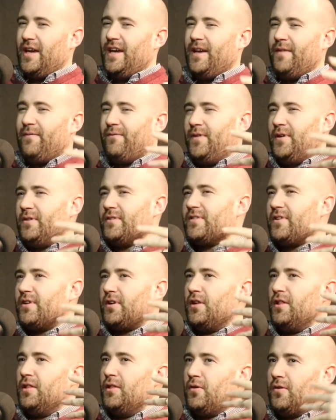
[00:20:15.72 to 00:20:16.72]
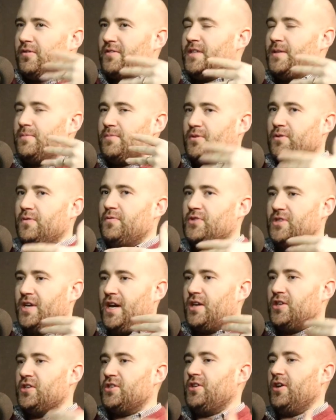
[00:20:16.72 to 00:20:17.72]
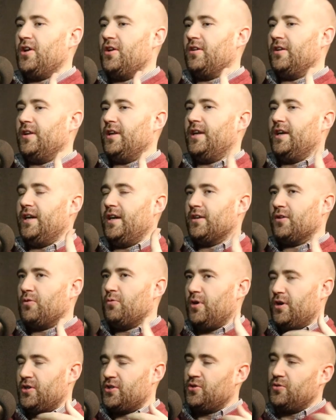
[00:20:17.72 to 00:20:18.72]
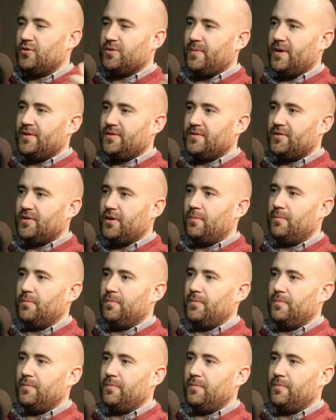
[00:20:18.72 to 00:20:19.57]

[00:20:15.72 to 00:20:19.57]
It feels like a lot seems to have changed tonally in quite a short space of time.